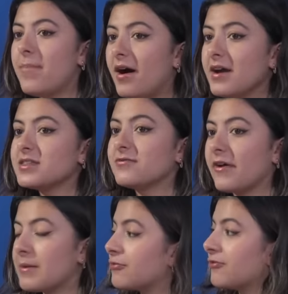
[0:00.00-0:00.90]
by no. the
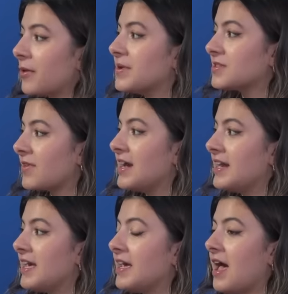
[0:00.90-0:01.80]
very
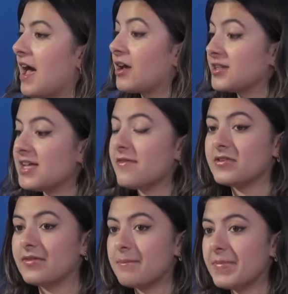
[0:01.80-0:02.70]
pro-Israeli uh,
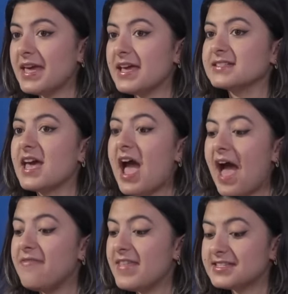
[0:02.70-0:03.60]
Conservative M Ps,
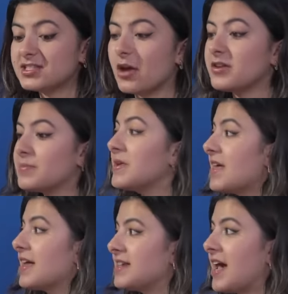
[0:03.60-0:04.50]
and this is going to be
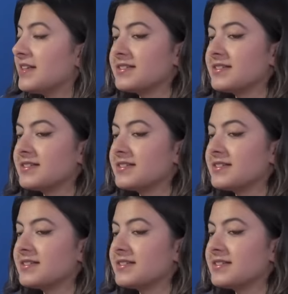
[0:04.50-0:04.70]
that test.